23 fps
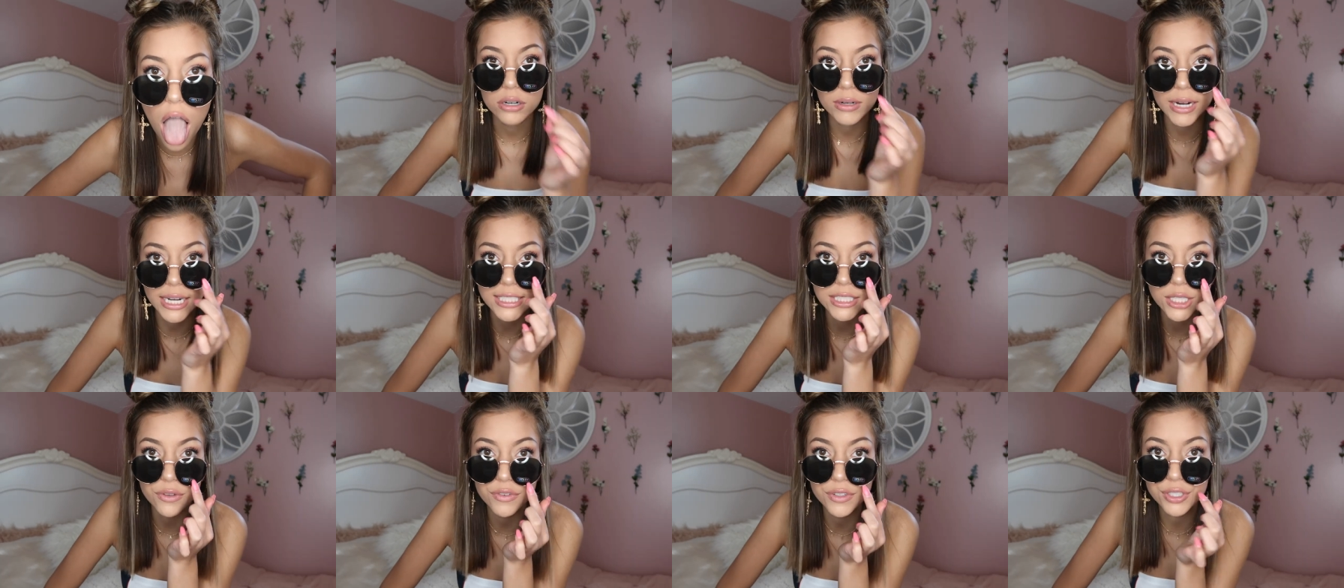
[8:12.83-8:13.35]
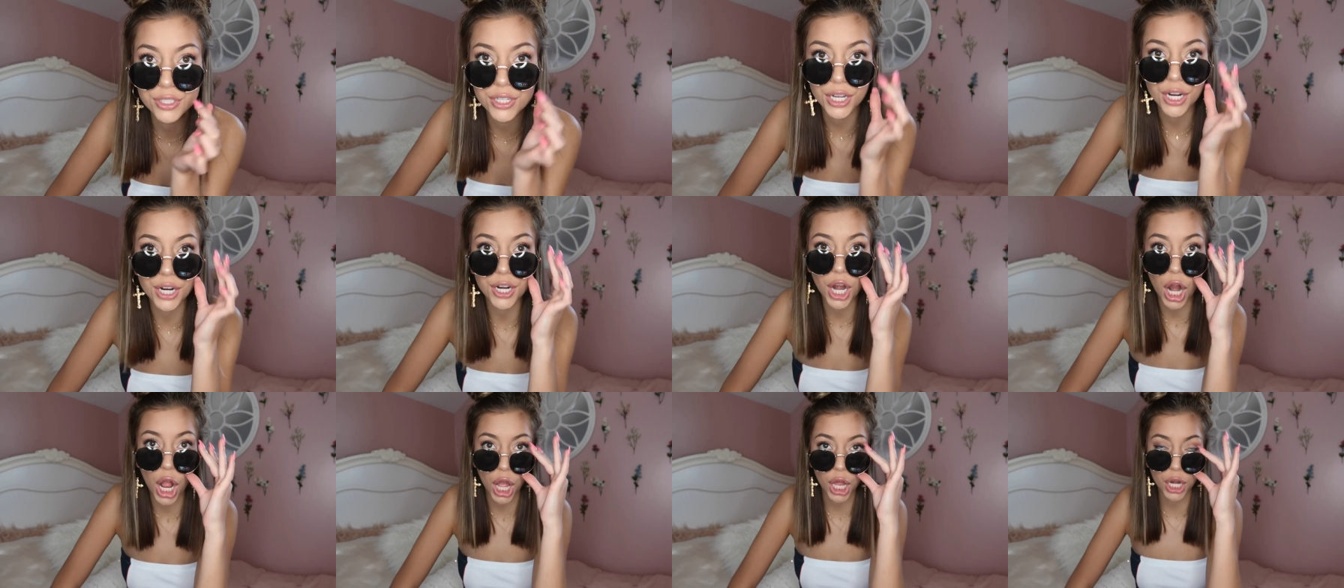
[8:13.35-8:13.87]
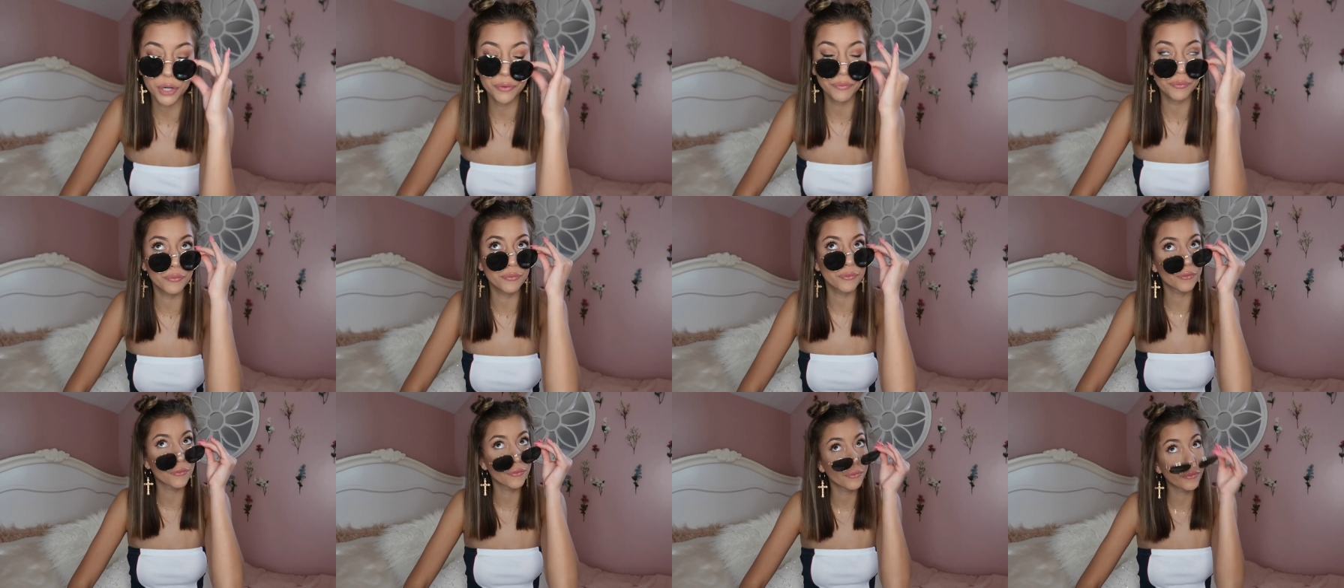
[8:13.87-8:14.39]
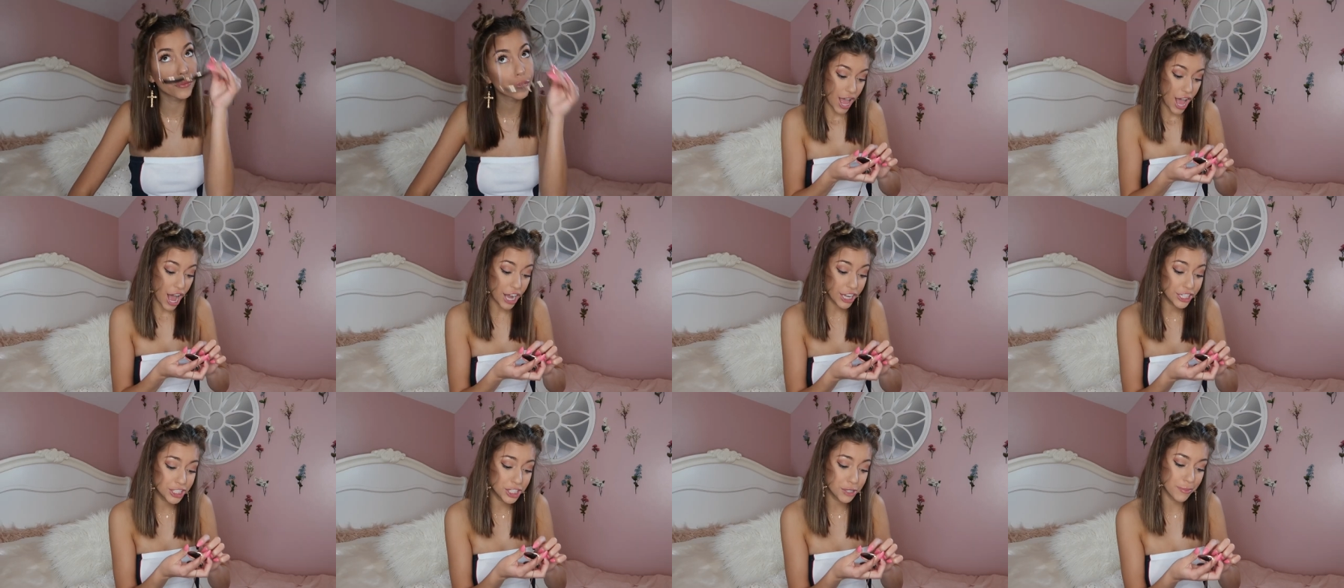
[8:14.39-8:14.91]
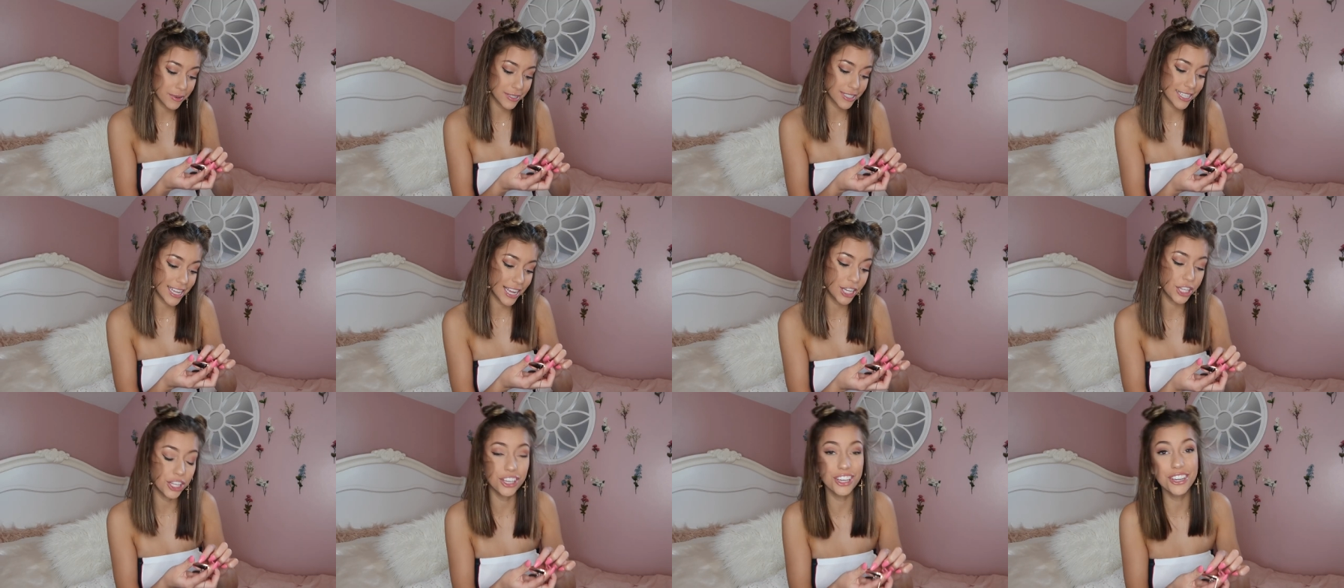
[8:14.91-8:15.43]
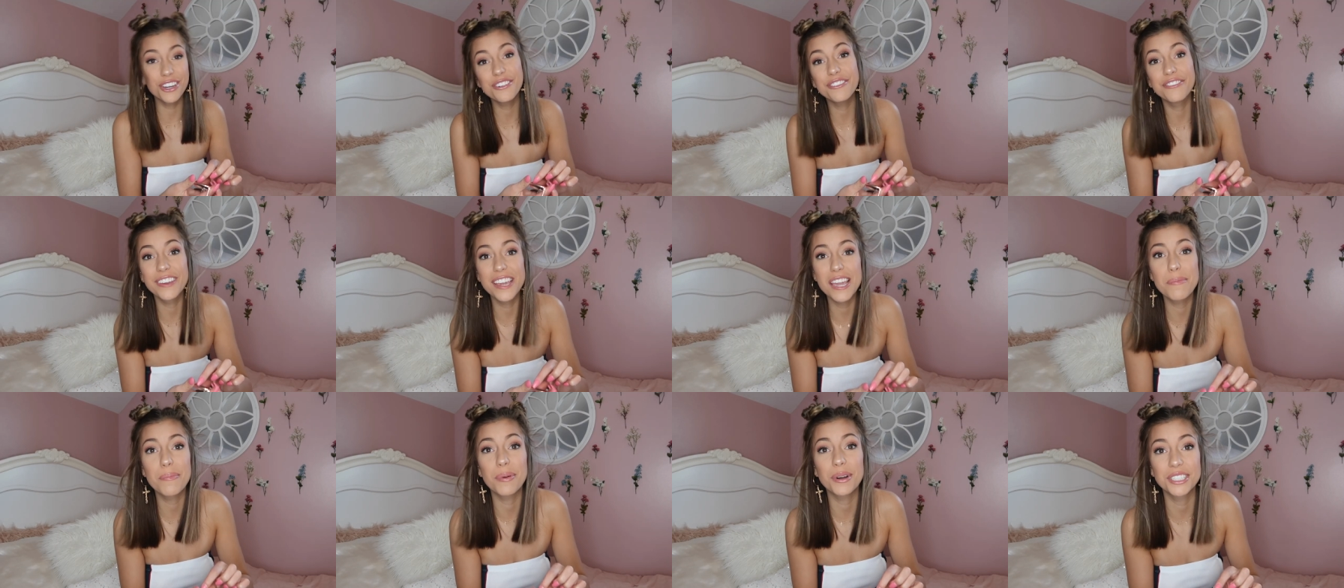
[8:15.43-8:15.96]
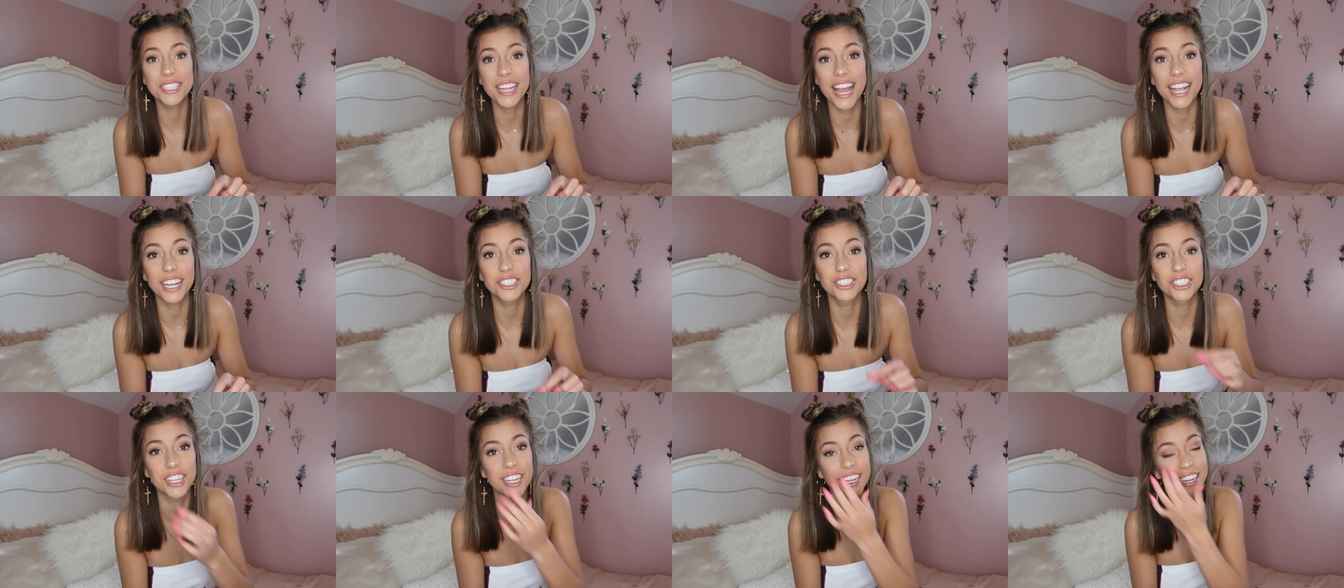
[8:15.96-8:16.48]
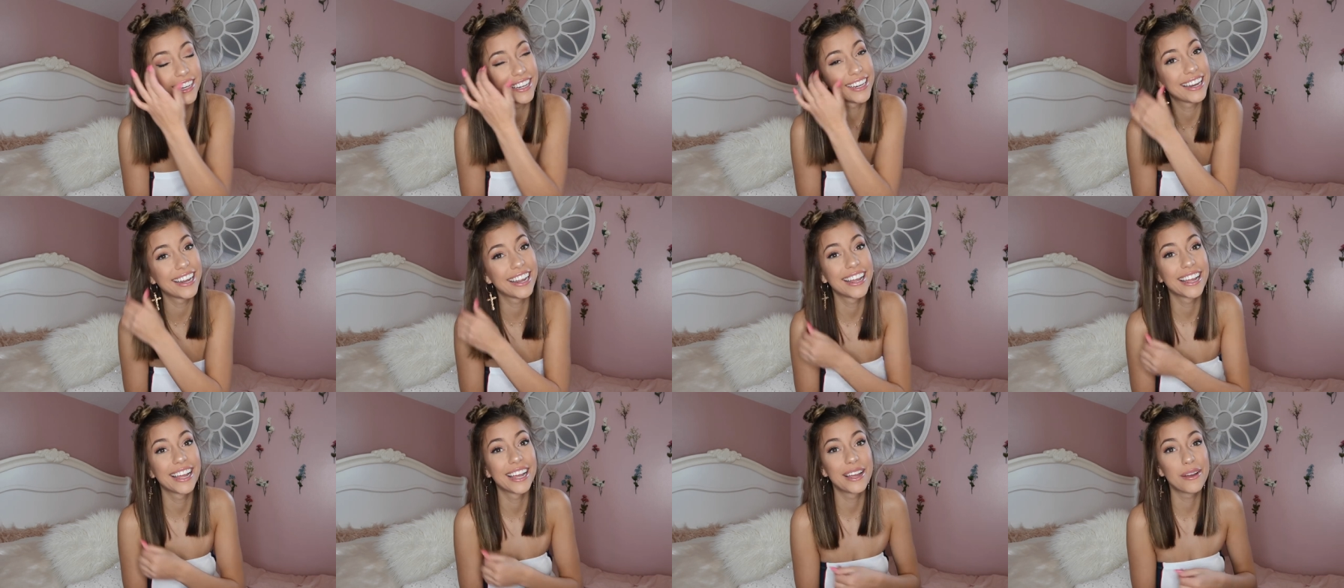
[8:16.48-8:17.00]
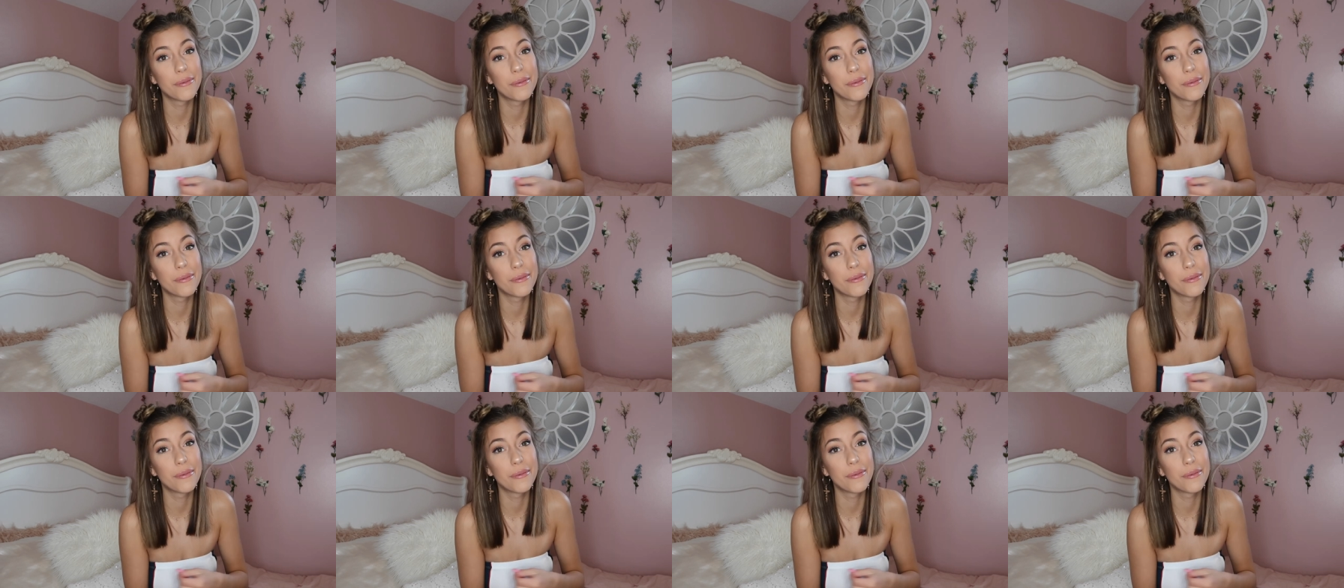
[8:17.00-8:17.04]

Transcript: Oh, I still have a sticker on. one hundred percent U V protection.